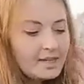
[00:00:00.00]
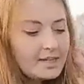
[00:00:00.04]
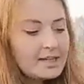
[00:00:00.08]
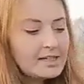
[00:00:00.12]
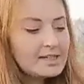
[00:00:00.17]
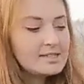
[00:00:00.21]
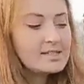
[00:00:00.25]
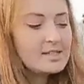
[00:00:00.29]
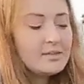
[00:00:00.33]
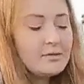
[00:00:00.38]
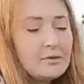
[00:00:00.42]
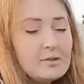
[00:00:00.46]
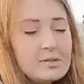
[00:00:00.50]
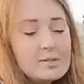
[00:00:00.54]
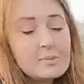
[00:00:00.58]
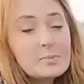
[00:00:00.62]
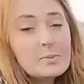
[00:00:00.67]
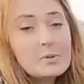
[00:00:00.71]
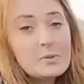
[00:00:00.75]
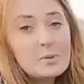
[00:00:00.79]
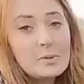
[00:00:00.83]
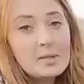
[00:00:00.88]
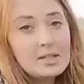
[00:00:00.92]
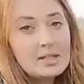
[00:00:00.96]
And the difference
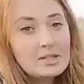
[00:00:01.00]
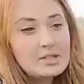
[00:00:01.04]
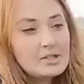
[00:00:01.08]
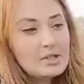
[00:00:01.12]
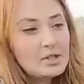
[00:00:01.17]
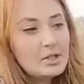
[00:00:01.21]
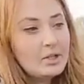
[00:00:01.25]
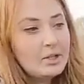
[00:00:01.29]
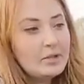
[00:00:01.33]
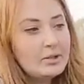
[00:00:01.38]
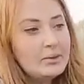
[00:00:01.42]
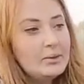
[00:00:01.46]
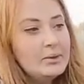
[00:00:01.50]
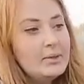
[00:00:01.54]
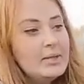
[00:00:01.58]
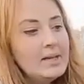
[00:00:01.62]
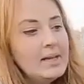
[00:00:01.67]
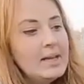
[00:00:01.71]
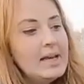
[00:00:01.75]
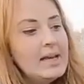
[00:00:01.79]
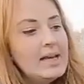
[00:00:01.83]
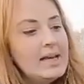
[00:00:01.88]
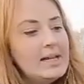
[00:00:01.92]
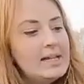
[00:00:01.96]
between the two
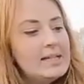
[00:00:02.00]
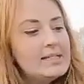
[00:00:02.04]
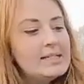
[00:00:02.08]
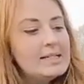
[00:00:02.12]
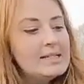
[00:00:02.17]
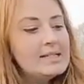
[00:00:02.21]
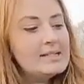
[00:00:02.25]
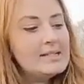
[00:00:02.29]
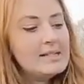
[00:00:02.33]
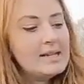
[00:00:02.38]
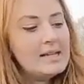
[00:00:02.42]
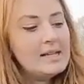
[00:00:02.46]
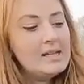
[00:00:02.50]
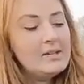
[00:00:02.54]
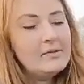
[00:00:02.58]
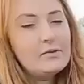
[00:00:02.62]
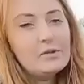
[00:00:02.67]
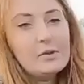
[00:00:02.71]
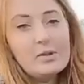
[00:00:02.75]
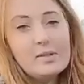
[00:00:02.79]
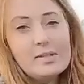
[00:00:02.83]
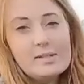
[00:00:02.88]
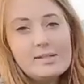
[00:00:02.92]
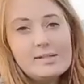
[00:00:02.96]
is that, say you've
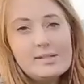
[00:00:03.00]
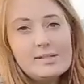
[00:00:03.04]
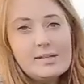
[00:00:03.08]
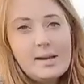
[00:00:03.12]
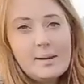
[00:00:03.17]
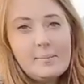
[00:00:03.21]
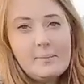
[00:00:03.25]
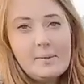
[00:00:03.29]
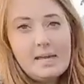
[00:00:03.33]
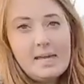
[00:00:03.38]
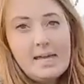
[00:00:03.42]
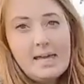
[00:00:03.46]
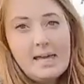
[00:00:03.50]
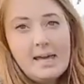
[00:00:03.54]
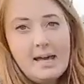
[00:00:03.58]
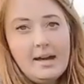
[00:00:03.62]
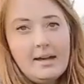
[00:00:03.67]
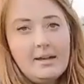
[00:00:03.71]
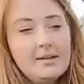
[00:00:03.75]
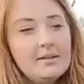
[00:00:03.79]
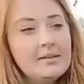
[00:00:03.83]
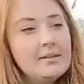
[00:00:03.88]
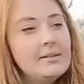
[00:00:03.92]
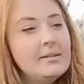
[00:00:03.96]
got this stem
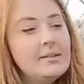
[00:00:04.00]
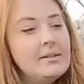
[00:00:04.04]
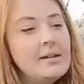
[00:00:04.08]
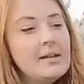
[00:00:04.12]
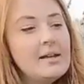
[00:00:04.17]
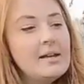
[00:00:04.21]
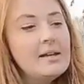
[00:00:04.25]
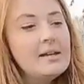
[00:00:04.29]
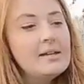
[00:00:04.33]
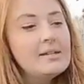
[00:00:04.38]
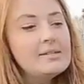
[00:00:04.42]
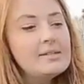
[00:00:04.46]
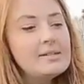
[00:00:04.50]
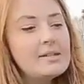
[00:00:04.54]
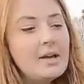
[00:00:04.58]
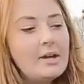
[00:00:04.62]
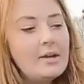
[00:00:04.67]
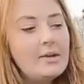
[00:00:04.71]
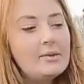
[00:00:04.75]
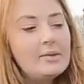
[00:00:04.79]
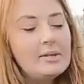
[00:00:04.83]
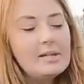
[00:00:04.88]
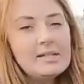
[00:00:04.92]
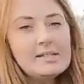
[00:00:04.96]
here,
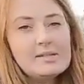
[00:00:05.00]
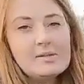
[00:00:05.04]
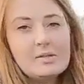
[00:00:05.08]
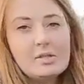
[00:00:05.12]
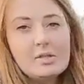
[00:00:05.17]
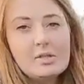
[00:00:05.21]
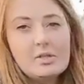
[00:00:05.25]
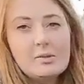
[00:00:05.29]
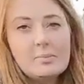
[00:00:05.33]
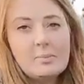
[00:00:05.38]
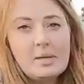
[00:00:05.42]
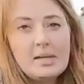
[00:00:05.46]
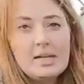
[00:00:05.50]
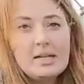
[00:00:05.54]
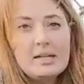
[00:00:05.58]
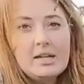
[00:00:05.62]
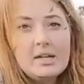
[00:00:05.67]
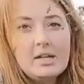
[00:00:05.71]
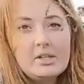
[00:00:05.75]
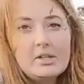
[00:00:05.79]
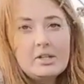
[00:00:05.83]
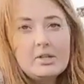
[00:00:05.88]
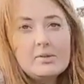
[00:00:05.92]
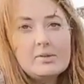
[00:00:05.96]
so this could have been
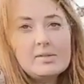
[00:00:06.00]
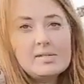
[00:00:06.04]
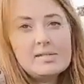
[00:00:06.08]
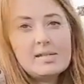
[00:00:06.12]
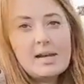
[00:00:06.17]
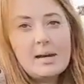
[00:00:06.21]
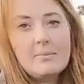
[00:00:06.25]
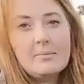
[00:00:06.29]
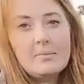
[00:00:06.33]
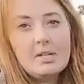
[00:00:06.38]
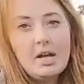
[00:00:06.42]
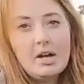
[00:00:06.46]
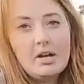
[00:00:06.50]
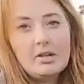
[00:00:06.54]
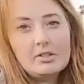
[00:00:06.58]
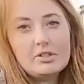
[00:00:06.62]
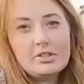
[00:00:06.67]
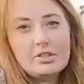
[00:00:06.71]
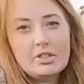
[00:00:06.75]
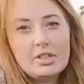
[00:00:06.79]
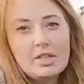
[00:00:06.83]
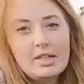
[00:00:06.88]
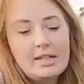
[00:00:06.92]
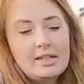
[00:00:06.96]
a new stem
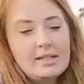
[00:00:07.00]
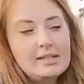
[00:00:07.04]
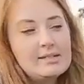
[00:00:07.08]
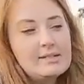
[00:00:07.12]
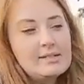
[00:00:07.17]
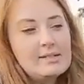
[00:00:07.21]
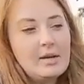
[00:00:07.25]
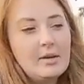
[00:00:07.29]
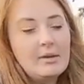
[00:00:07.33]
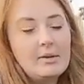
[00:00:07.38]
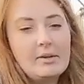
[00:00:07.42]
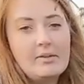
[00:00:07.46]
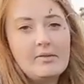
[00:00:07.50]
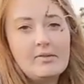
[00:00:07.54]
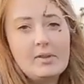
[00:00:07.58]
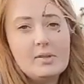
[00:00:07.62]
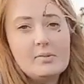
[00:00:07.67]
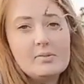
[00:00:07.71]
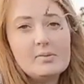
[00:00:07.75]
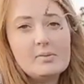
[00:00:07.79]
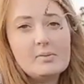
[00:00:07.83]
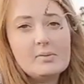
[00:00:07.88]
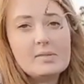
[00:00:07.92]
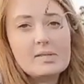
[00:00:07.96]
last year. So if
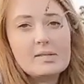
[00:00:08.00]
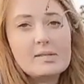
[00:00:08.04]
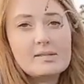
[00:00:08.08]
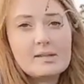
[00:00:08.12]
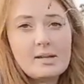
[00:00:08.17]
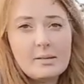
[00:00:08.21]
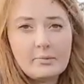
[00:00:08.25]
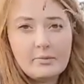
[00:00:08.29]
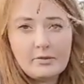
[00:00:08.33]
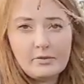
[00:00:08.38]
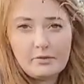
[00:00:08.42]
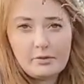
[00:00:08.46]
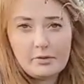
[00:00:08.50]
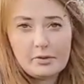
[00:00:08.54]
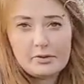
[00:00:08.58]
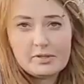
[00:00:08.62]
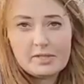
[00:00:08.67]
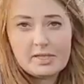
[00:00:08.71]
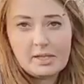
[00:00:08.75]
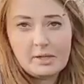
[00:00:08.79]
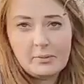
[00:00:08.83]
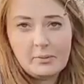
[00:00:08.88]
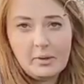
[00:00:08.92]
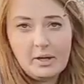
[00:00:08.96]
this was a summer
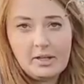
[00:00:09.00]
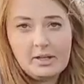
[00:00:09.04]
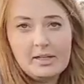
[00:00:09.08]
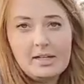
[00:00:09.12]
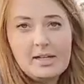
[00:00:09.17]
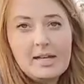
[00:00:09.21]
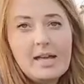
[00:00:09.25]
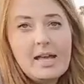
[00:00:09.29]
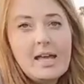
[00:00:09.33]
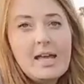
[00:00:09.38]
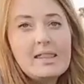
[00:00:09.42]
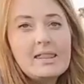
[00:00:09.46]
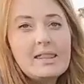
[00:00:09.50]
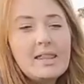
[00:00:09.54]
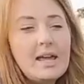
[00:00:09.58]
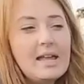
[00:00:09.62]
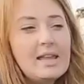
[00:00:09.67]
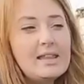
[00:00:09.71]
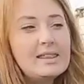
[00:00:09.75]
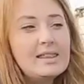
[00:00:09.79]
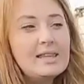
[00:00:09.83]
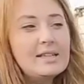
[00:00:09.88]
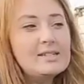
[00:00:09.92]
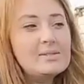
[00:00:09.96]
fruiting one,
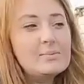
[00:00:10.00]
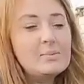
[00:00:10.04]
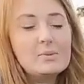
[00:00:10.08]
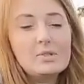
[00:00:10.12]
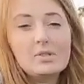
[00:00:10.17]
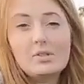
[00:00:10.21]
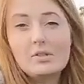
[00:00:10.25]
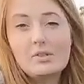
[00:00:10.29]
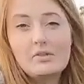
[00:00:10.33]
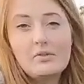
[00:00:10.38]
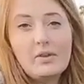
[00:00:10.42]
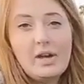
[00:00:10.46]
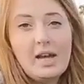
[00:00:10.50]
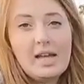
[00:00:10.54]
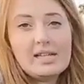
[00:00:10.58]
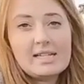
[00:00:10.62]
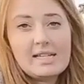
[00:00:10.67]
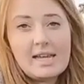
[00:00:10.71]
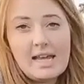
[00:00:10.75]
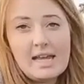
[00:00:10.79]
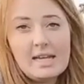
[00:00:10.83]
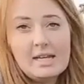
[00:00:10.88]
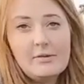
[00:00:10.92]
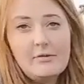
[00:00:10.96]
then this wouldn't have had
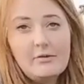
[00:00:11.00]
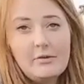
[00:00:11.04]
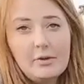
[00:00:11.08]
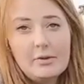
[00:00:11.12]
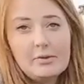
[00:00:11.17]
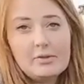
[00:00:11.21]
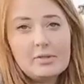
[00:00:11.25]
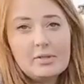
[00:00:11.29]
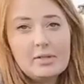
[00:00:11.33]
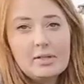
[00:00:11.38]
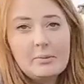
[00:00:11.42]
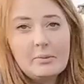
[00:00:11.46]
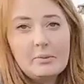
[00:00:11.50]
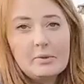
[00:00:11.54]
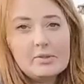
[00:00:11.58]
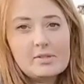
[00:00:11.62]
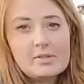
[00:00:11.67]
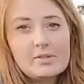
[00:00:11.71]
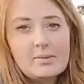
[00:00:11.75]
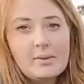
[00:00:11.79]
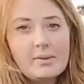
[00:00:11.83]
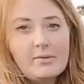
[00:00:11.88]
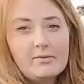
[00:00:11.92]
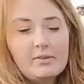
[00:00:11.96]
any fruit on it
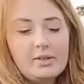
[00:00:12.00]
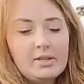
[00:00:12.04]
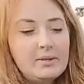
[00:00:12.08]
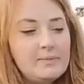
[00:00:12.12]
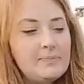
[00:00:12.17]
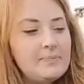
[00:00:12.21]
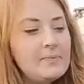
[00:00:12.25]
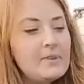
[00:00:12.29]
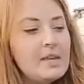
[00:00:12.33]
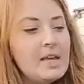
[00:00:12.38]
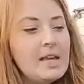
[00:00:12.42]
whatsoever.